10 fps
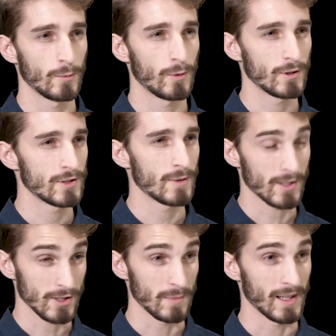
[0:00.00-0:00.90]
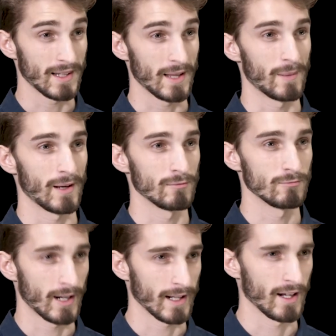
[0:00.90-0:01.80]
what do you actually mean there by
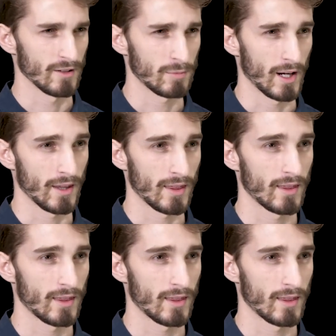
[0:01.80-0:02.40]
running out of breath?